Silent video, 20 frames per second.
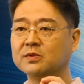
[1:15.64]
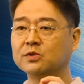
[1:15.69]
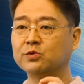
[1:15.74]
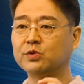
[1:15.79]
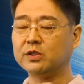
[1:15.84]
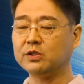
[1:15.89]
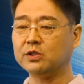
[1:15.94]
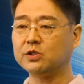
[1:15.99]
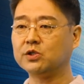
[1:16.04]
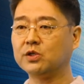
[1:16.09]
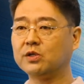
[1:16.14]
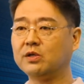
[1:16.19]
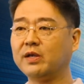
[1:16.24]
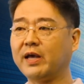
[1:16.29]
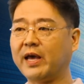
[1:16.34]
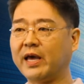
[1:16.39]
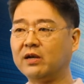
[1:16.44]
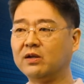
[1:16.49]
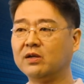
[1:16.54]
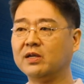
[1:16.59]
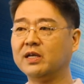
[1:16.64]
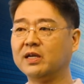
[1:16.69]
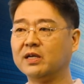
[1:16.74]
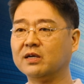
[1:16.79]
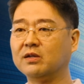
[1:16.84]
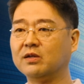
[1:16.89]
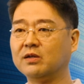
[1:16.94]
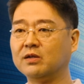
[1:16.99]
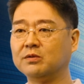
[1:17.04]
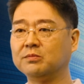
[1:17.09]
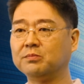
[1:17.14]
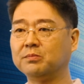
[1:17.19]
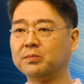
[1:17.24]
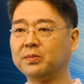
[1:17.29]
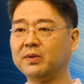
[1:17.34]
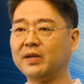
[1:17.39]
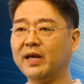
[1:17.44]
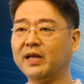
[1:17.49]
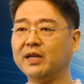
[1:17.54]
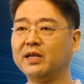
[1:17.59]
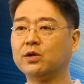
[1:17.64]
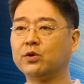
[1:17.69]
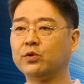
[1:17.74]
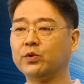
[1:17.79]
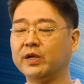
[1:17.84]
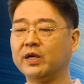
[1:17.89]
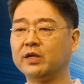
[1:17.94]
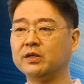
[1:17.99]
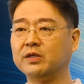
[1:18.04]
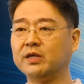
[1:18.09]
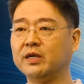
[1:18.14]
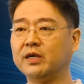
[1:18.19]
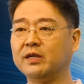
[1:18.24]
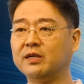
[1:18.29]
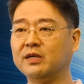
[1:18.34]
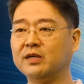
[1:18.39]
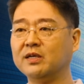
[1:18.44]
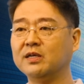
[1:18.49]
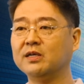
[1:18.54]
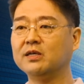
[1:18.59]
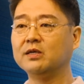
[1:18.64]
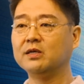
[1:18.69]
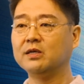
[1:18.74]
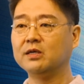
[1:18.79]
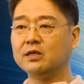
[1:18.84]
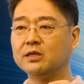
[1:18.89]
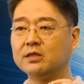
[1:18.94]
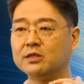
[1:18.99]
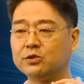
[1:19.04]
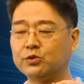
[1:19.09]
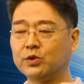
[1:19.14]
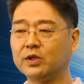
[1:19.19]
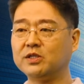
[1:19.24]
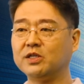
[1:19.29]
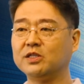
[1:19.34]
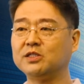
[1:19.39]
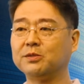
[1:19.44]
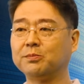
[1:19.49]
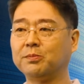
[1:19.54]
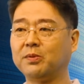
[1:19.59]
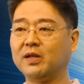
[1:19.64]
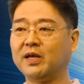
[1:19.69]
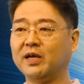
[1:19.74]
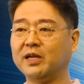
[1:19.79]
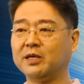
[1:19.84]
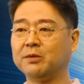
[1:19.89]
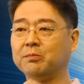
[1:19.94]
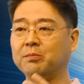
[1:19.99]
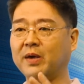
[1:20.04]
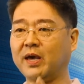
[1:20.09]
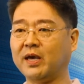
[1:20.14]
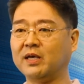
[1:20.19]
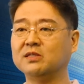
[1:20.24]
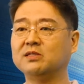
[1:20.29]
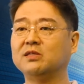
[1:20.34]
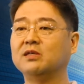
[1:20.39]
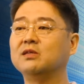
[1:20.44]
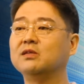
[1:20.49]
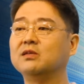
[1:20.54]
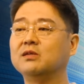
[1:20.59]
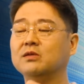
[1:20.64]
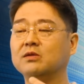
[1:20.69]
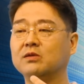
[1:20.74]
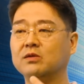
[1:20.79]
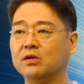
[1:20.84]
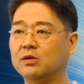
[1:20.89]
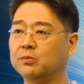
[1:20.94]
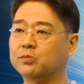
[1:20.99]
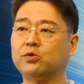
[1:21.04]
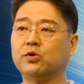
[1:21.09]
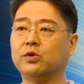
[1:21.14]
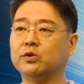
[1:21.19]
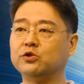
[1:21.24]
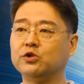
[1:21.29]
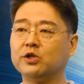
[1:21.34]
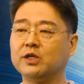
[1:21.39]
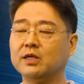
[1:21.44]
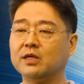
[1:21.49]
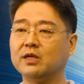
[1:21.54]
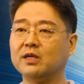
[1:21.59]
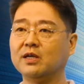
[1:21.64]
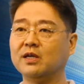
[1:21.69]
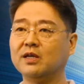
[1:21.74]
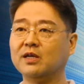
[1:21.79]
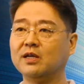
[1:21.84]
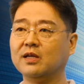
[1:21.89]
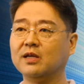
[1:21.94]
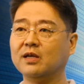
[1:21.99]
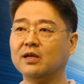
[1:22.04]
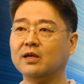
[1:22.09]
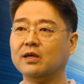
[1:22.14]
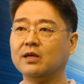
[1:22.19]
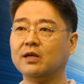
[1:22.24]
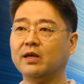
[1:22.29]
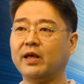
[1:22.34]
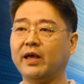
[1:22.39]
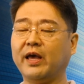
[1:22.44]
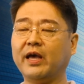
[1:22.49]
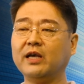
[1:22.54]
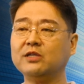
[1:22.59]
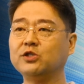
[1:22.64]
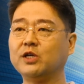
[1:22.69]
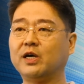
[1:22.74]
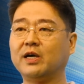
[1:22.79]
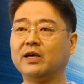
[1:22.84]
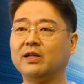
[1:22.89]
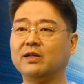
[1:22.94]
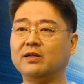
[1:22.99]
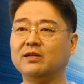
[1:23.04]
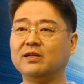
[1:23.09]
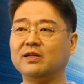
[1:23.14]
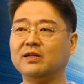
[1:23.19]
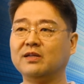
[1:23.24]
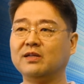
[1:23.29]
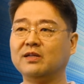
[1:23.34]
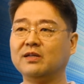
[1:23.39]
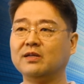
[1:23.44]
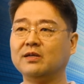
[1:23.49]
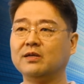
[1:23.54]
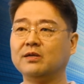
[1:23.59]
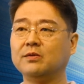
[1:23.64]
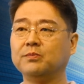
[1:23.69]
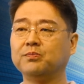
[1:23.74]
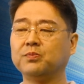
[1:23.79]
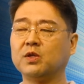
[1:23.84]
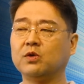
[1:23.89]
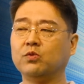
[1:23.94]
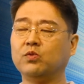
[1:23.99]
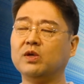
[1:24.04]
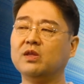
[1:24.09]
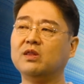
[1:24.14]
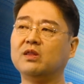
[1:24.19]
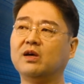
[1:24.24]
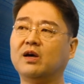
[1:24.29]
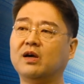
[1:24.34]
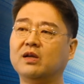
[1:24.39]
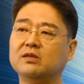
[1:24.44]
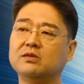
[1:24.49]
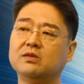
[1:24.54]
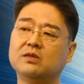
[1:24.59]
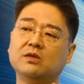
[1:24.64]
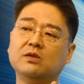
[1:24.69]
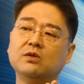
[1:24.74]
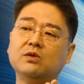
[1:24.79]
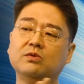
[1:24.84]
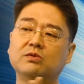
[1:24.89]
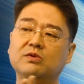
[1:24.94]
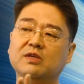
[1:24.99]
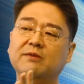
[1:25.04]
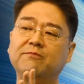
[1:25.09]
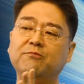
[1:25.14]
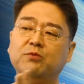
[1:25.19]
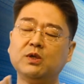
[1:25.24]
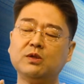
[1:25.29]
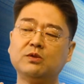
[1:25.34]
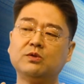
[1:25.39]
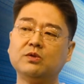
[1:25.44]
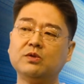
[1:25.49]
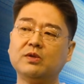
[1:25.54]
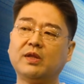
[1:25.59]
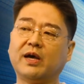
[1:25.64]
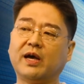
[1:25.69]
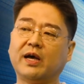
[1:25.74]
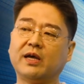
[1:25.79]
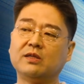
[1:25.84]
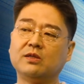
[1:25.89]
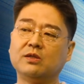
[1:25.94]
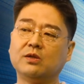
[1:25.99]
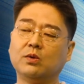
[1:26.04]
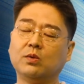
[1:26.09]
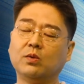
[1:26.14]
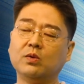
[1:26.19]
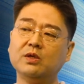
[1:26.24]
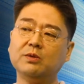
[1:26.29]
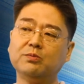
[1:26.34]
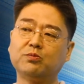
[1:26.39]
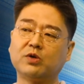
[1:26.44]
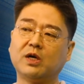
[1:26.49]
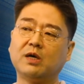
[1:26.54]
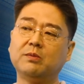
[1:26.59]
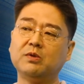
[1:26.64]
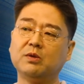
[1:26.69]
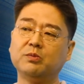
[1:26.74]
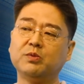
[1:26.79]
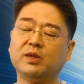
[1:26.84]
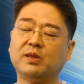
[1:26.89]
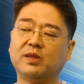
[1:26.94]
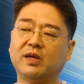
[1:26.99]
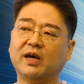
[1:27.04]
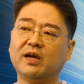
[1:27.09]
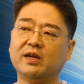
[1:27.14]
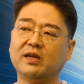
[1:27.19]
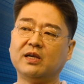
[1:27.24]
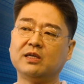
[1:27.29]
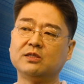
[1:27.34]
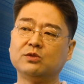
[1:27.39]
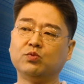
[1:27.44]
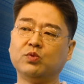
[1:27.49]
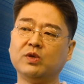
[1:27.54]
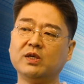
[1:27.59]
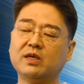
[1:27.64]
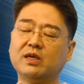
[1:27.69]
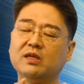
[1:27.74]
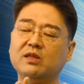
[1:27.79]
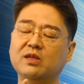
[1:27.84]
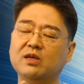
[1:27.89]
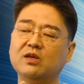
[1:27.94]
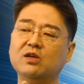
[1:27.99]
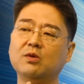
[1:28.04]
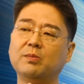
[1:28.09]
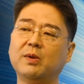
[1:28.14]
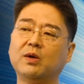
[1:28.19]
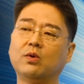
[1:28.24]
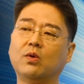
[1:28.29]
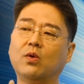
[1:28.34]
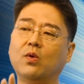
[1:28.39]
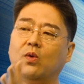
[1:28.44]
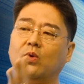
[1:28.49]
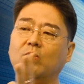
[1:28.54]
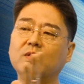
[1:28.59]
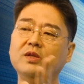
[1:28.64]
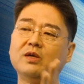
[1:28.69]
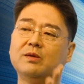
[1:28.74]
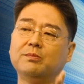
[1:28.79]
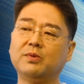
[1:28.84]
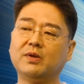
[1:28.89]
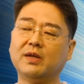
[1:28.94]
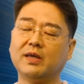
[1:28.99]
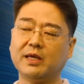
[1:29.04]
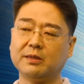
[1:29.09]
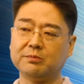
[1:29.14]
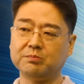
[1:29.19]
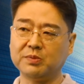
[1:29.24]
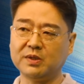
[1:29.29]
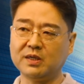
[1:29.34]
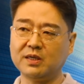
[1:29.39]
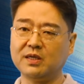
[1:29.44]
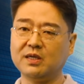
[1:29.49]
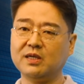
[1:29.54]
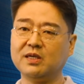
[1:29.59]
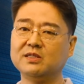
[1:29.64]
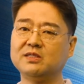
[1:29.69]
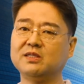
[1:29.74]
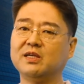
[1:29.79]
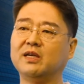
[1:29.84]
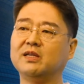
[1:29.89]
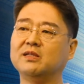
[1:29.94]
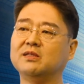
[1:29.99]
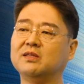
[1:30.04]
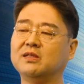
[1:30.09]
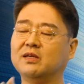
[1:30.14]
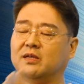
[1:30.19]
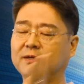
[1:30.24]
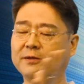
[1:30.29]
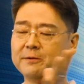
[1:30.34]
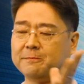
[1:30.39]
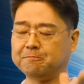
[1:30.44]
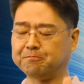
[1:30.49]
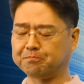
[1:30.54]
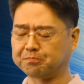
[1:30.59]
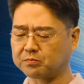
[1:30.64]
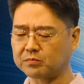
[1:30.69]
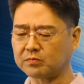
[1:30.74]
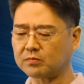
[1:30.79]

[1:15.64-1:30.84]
traditional, analytical, planning-oriented, strategic planning-based approach. Agile, we thought, if we do that, only problem with that is we can think about all the plan Bs and